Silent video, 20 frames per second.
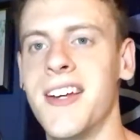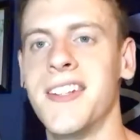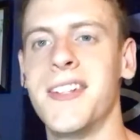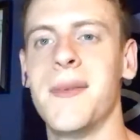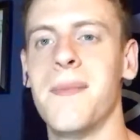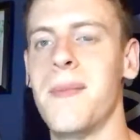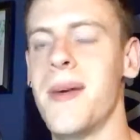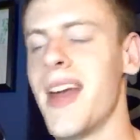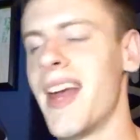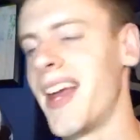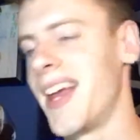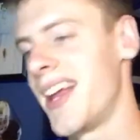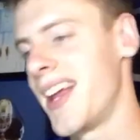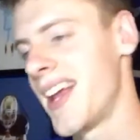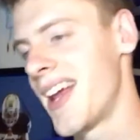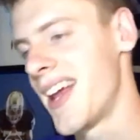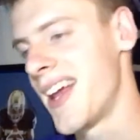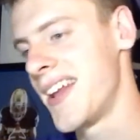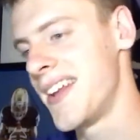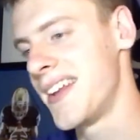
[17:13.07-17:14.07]
debate
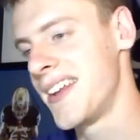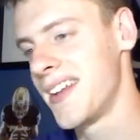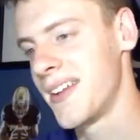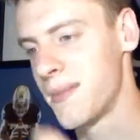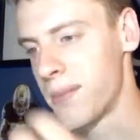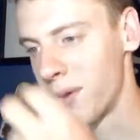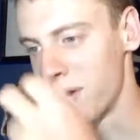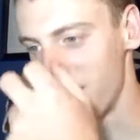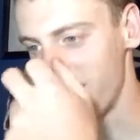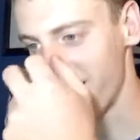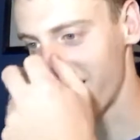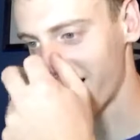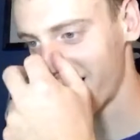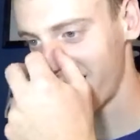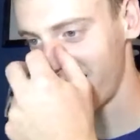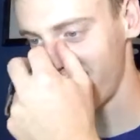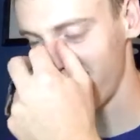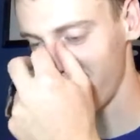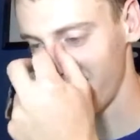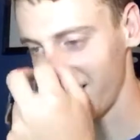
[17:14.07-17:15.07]
and predict
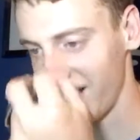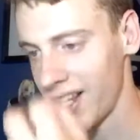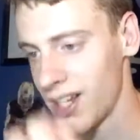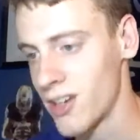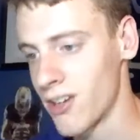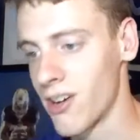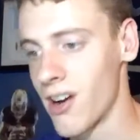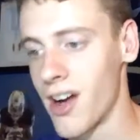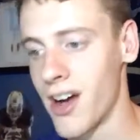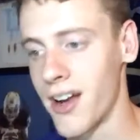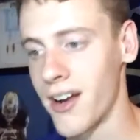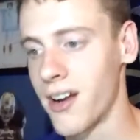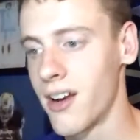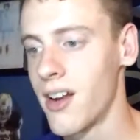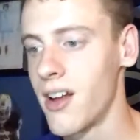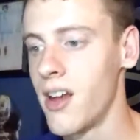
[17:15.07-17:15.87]
later on.